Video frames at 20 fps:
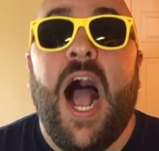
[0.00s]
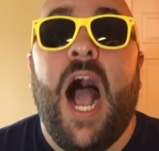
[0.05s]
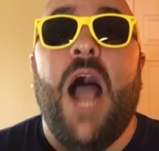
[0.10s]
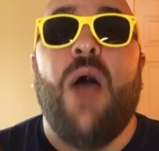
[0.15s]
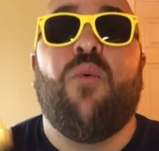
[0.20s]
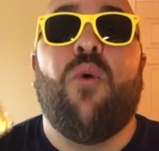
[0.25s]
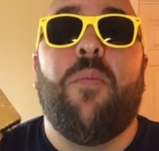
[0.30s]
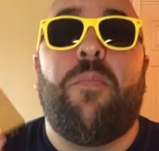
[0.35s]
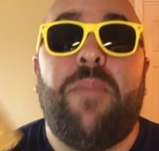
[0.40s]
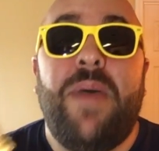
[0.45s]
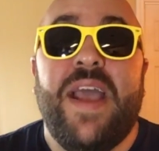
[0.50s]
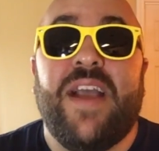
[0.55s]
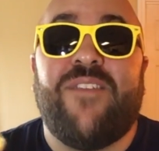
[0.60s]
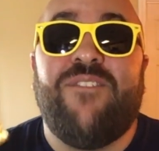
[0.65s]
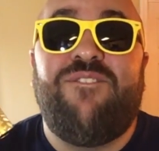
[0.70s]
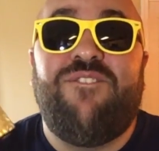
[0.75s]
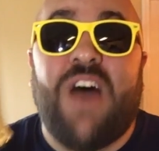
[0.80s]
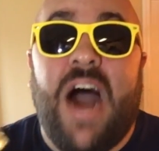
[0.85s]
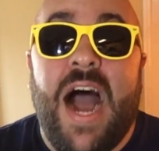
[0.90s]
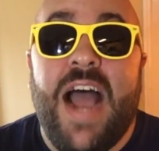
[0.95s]
I will pick
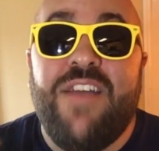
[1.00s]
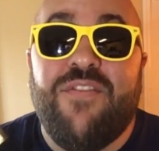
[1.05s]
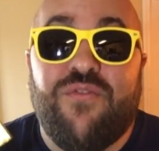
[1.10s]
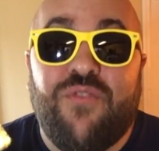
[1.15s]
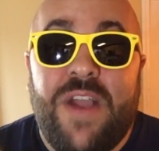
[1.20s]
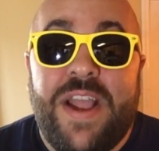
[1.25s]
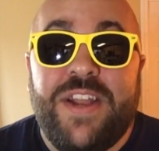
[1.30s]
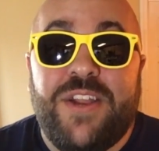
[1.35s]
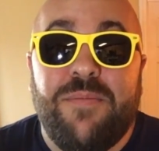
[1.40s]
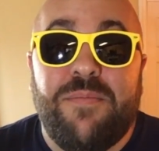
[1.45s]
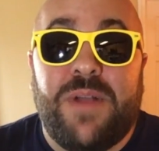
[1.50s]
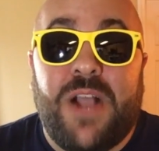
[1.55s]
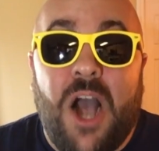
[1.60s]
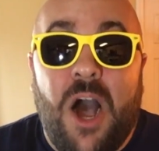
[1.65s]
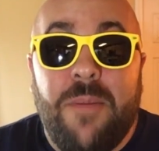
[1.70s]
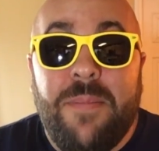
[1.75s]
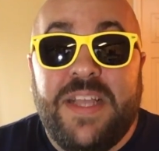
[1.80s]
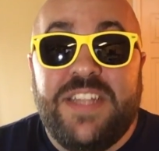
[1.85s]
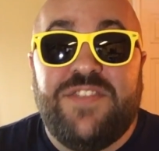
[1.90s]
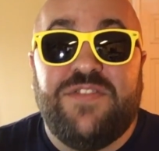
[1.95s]
five random
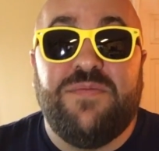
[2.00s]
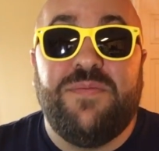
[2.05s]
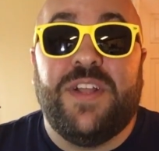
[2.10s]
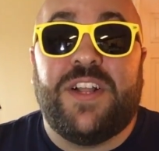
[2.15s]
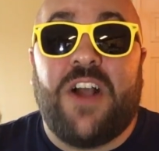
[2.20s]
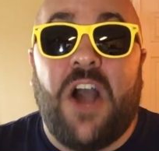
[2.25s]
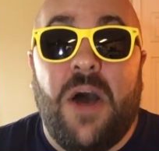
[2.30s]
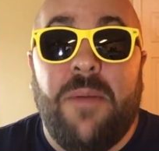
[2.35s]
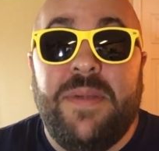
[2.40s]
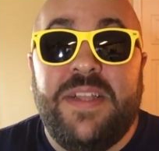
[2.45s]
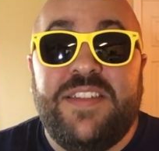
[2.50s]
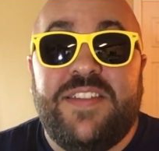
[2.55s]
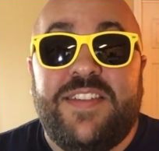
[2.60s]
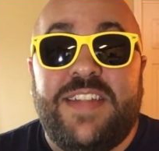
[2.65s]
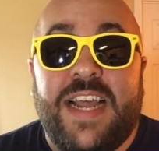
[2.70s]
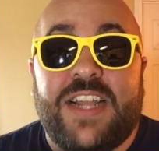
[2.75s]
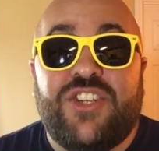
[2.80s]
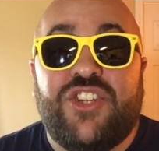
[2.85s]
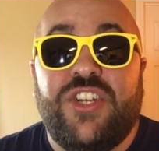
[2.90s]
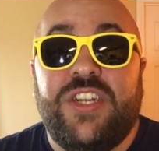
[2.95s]
comments from the comment
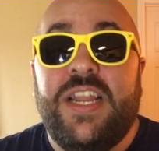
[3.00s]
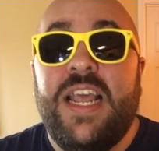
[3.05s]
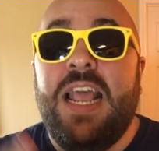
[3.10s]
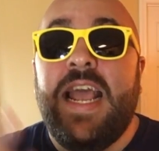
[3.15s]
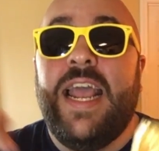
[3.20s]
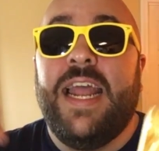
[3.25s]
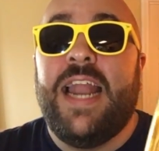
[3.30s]
section